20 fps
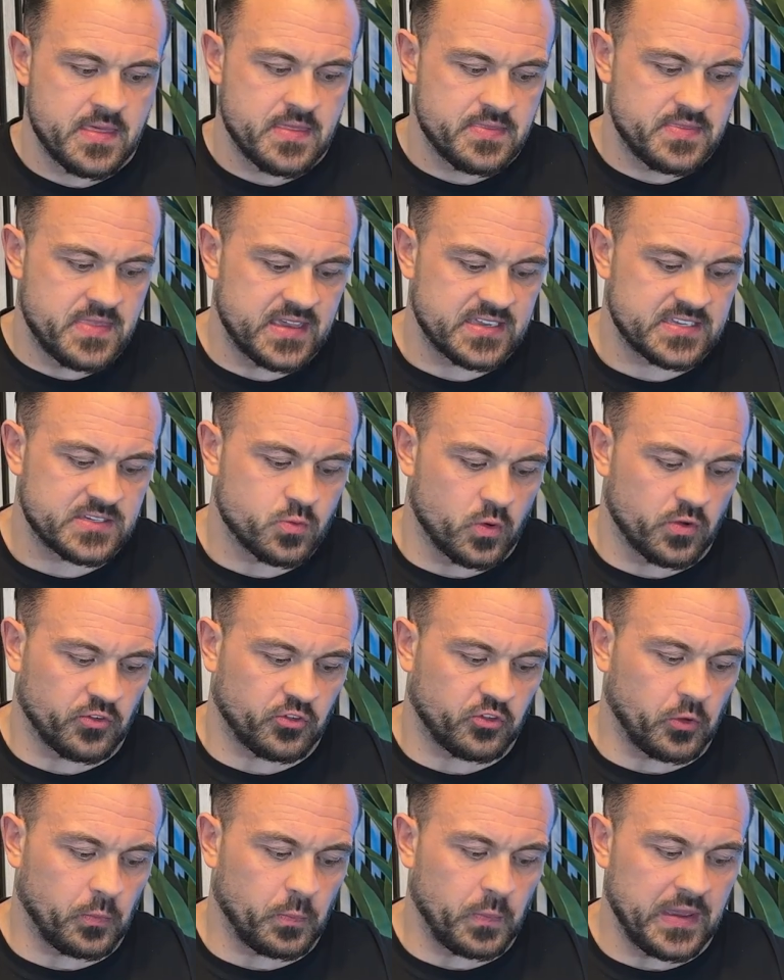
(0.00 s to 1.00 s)
This wants
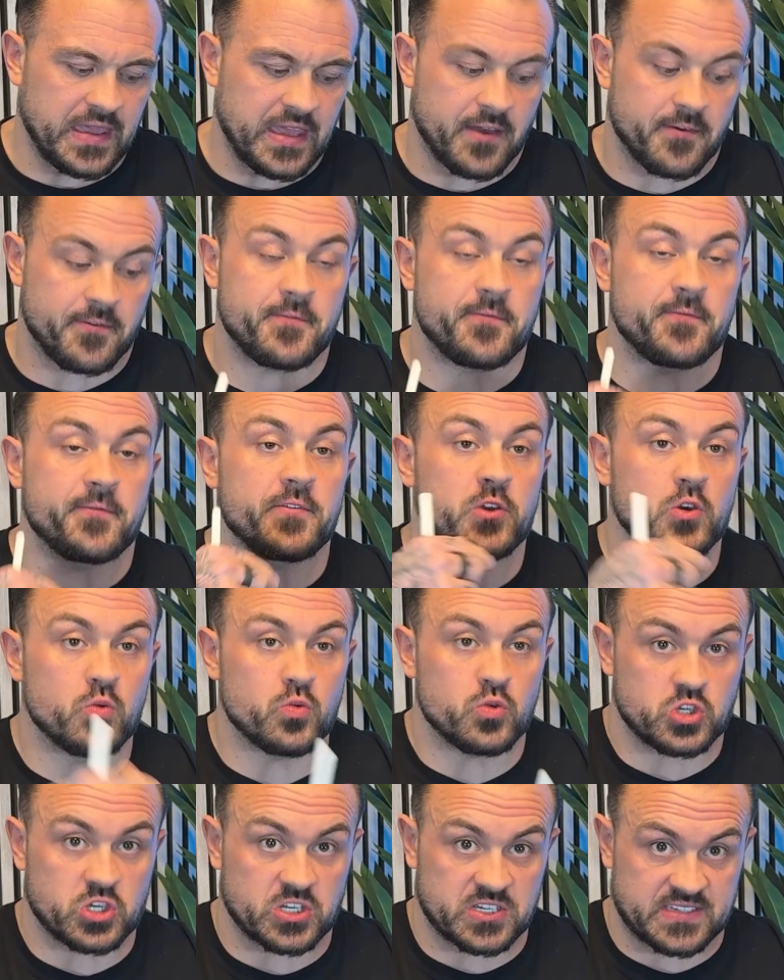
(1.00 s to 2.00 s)
to be a
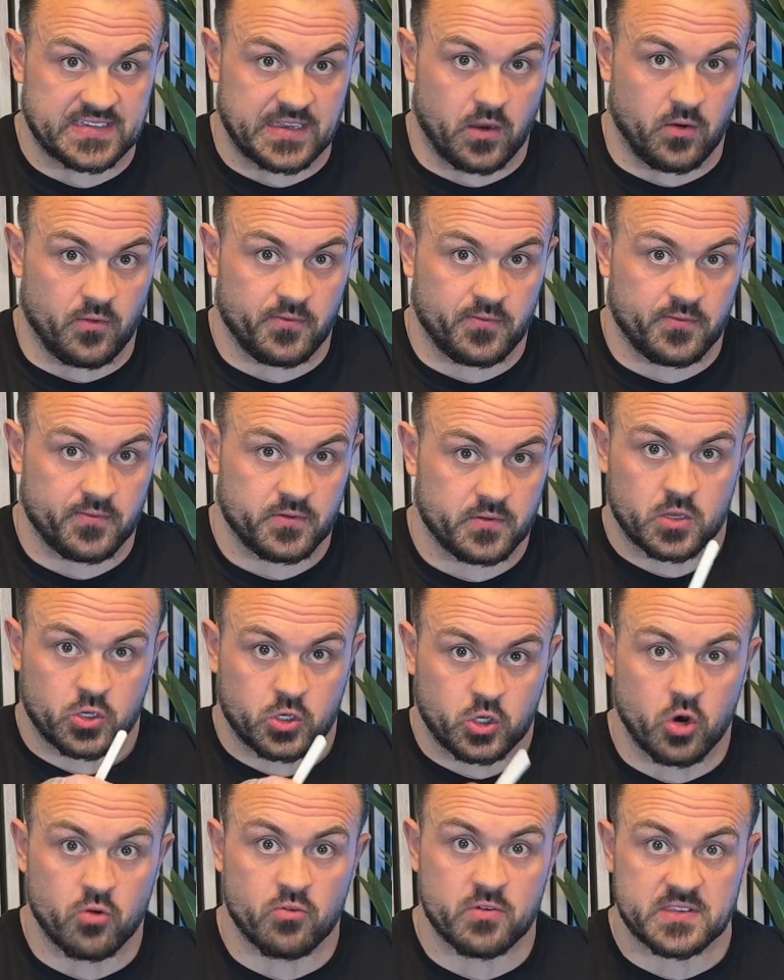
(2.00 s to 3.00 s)
future self
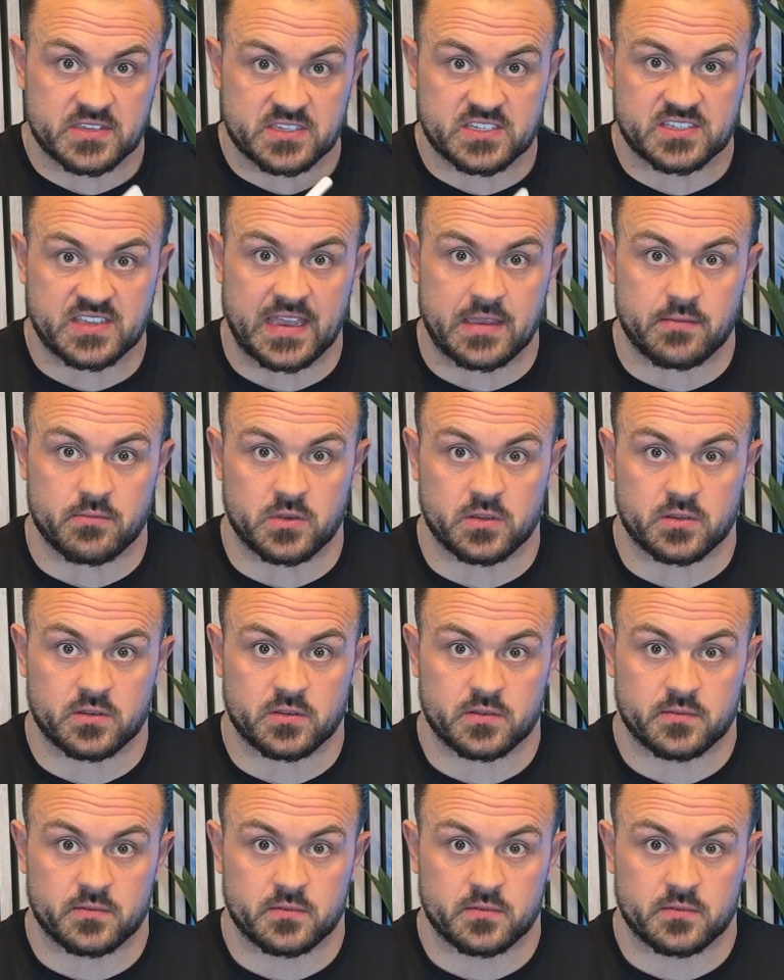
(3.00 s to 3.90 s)
current statement.